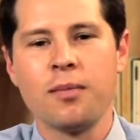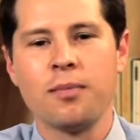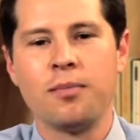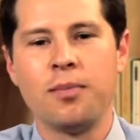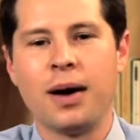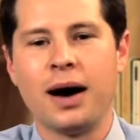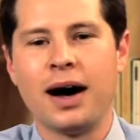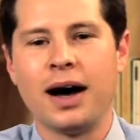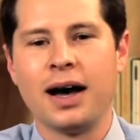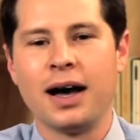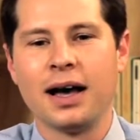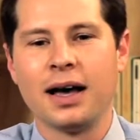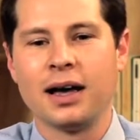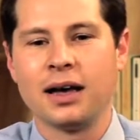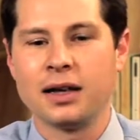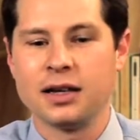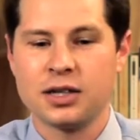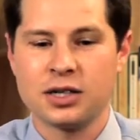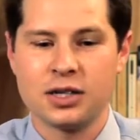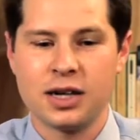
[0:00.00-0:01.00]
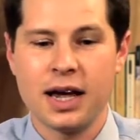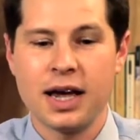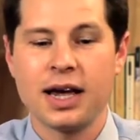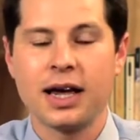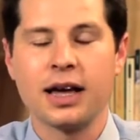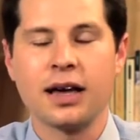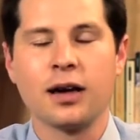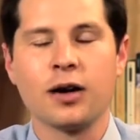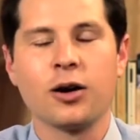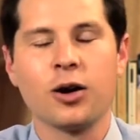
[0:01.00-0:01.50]
by
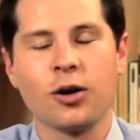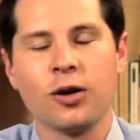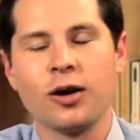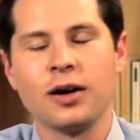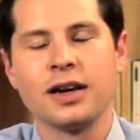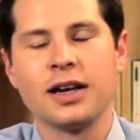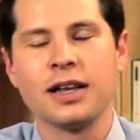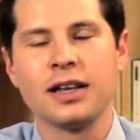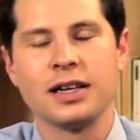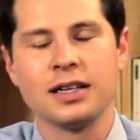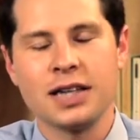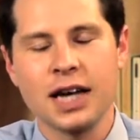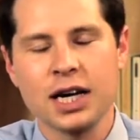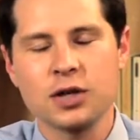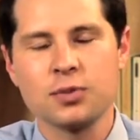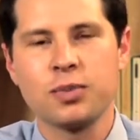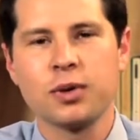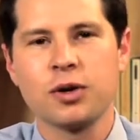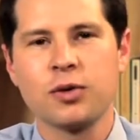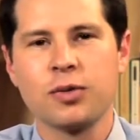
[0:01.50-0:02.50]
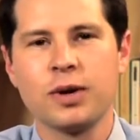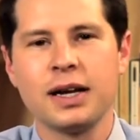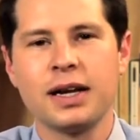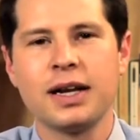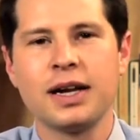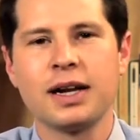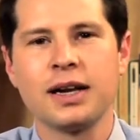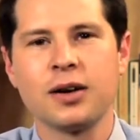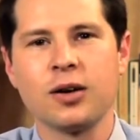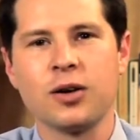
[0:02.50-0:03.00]
staying current in the textbook
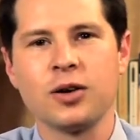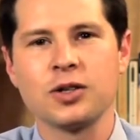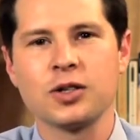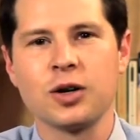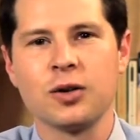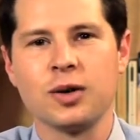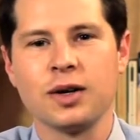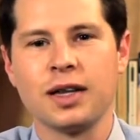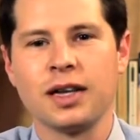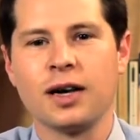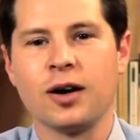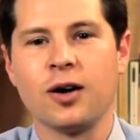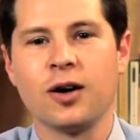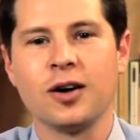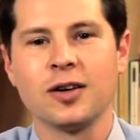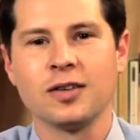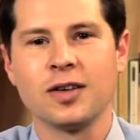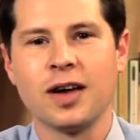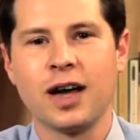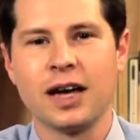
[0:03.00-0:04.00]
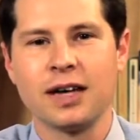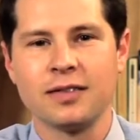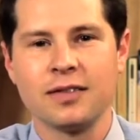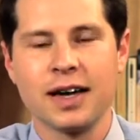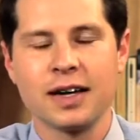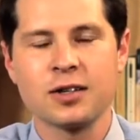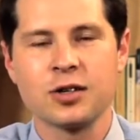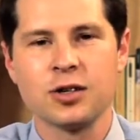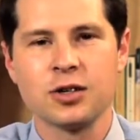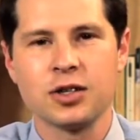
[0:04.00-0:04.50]
reading and also in the online
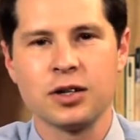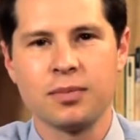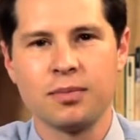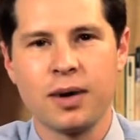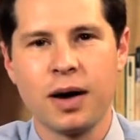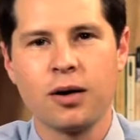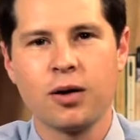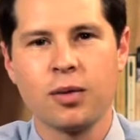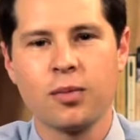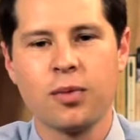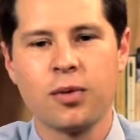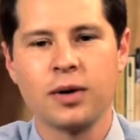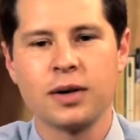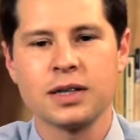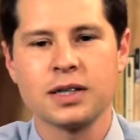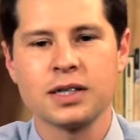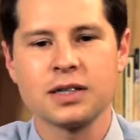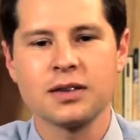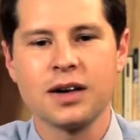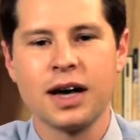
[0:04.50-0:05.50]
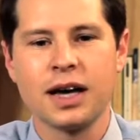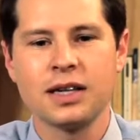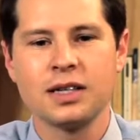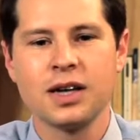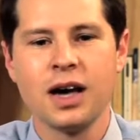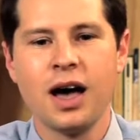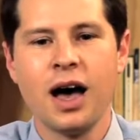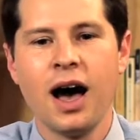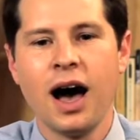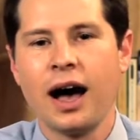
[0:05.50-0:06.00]
lectures and PowerPoint slides,